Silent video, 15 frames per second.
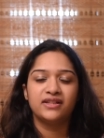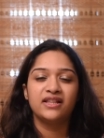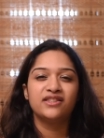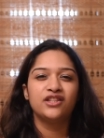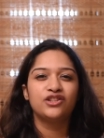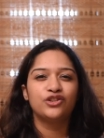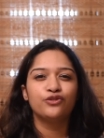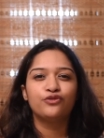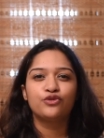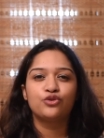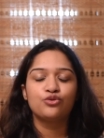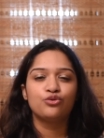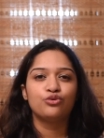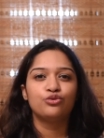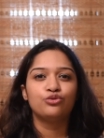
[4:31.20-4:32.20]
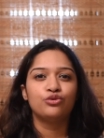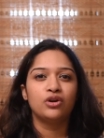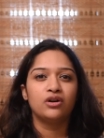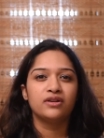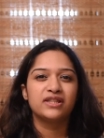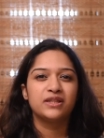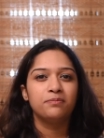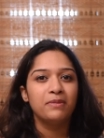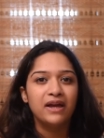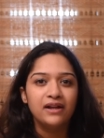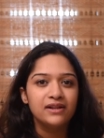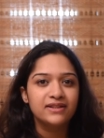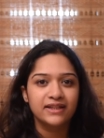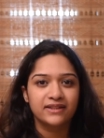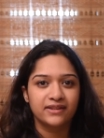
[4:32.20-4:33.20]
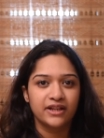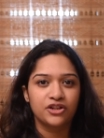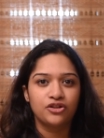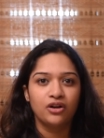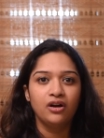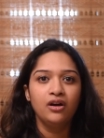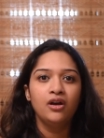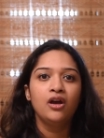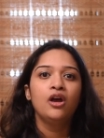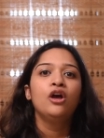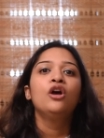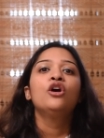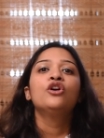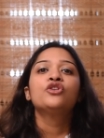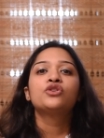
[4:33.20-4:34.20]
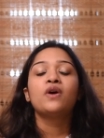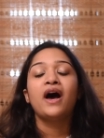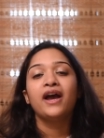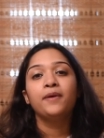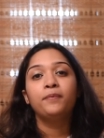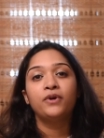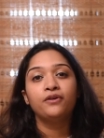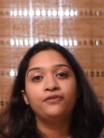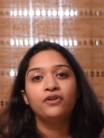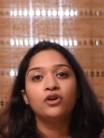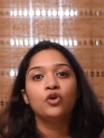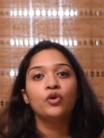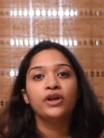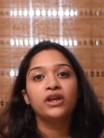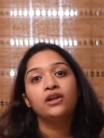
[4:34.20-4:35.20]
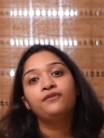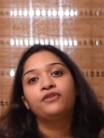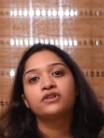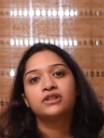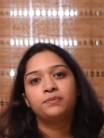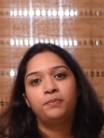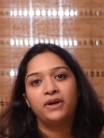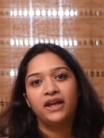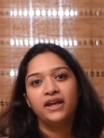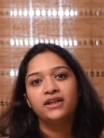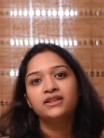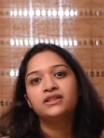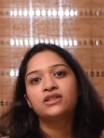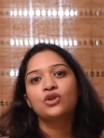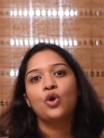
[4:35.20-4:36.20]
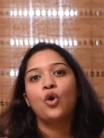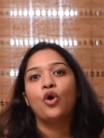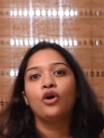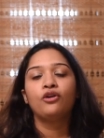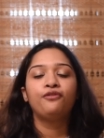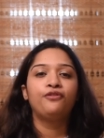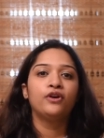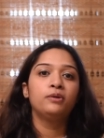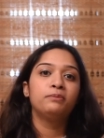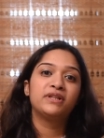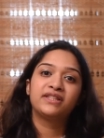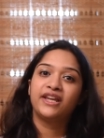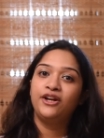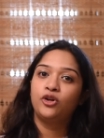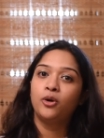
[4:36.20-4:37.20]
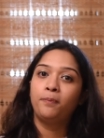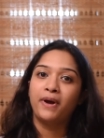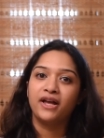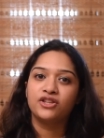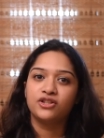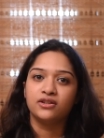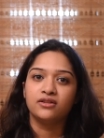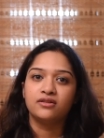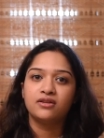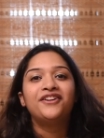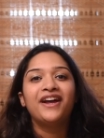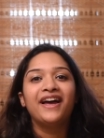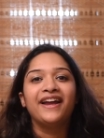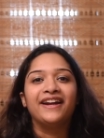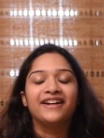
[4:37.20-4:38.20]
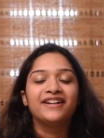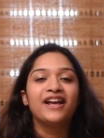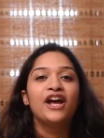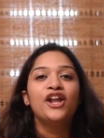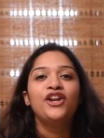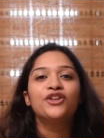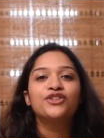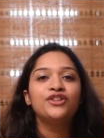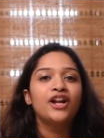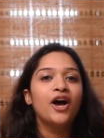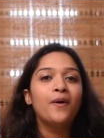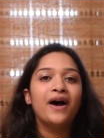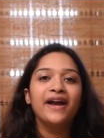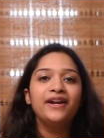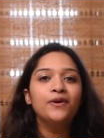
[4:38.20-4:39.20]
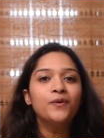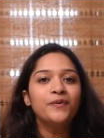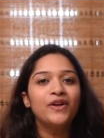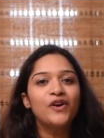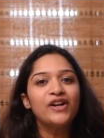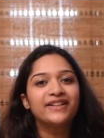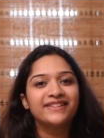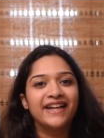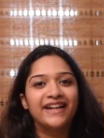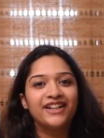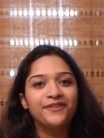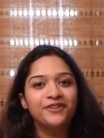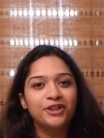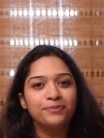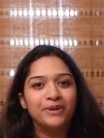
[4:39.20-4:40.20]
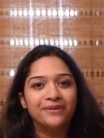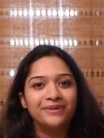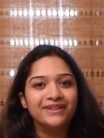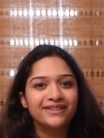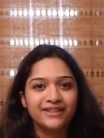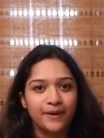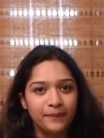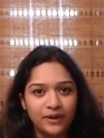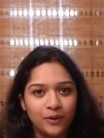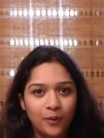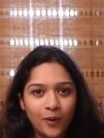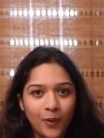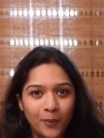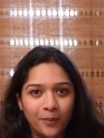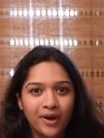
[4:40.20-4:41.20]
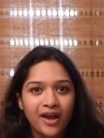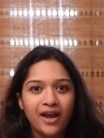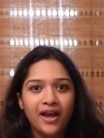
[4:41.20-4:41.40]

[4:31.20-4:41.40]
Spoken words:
sensitive to smells, etc. So I prefer going in for sprays or for mosquito patches. Right. So now I know we're all excited when the baby is coming home